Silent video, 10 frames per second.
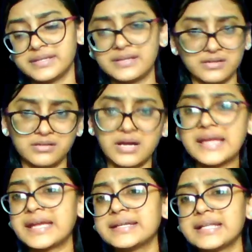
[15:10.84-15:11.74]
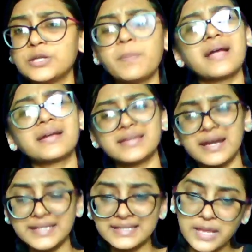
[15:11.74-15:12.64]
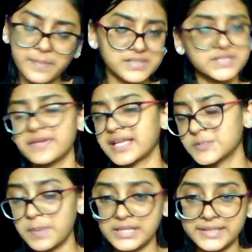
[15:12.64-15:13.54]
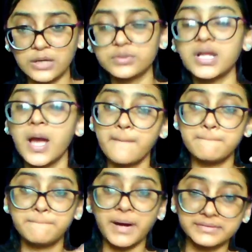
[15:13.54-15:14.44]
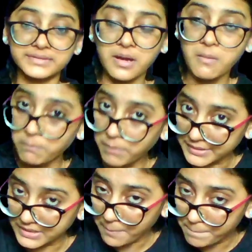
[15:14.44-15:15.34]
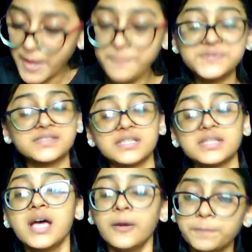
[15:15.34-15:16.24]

I can tell you pancreatic lipase, we can spell it out. But pepsin.